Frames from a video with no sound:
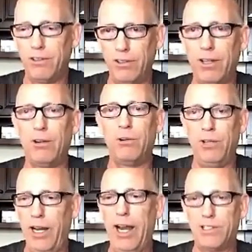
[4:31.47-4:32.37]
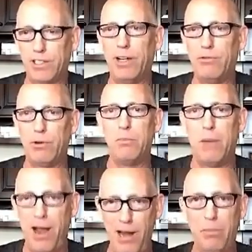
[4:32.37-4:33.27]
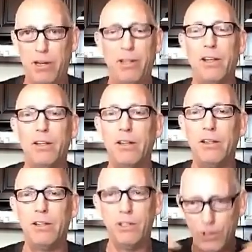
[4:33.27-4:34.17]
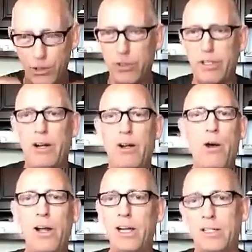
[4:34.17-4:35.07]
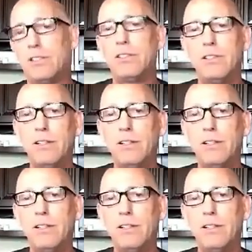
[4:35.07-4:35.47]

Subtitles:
literally asking for my opinion to their audience.